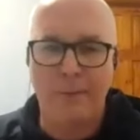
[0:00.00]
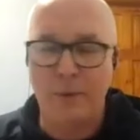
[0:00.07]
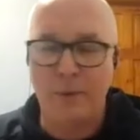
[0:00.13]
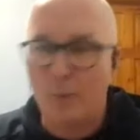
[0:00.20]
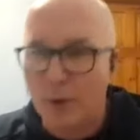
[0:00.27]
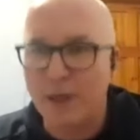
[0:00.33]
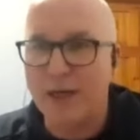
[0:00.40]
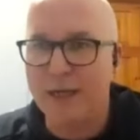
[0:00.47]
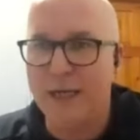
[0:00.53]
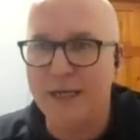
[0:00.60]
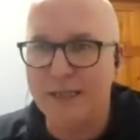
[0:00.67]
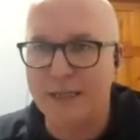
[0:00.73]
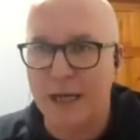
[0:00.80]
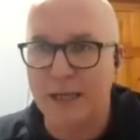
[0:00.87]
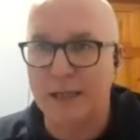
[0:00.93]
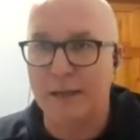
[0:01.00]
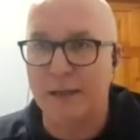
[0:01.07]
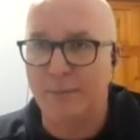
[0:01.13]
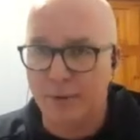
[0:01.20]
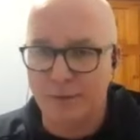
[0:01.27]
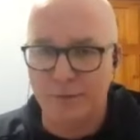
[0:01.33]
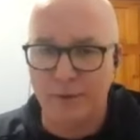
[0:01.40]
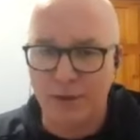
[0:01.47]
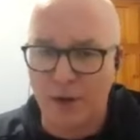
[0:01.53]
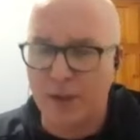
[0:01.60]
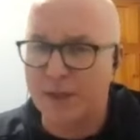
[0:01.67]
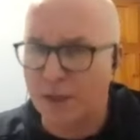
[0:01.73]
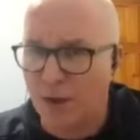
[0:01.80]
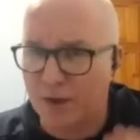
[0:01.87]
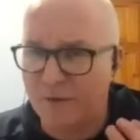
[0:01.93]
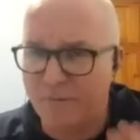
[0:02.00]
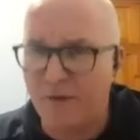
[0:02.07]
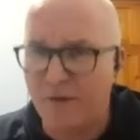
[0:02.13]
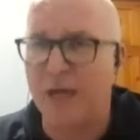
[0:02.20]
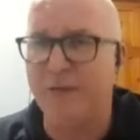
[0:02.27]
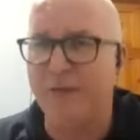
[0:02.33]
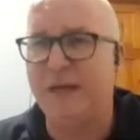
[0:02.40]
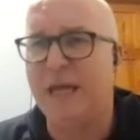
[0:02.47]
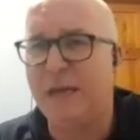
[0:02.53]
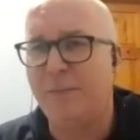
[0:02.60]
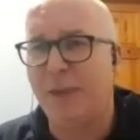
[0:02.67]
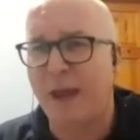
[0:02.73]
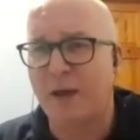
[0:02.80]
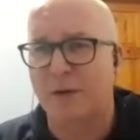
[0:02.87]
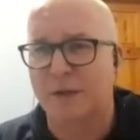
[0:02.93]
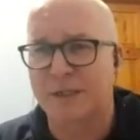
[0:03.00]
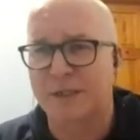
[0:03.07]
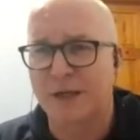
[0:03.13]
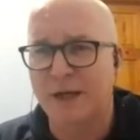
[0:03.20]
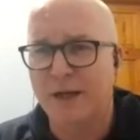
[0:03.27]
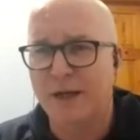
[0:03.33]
we won a league title, but we also lost five key players